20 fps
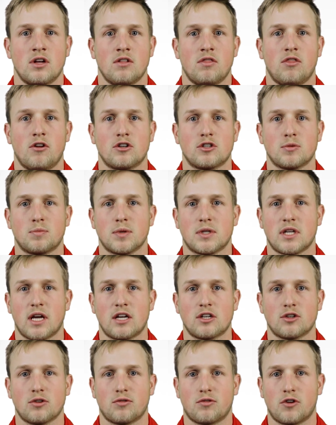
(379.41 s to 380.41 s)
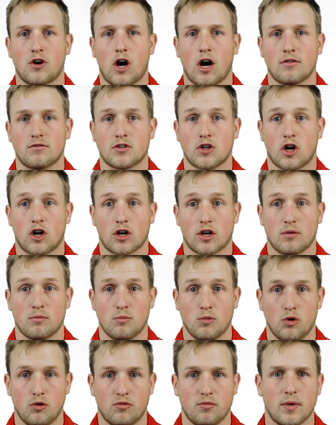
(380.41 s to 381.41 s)
there's a potential for off-target
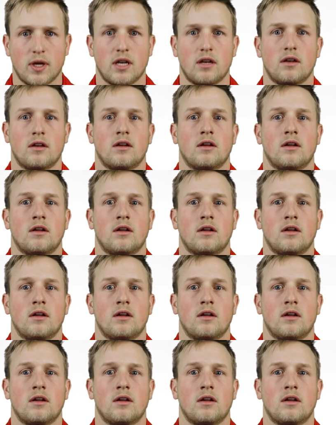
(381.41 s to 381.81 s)
movement.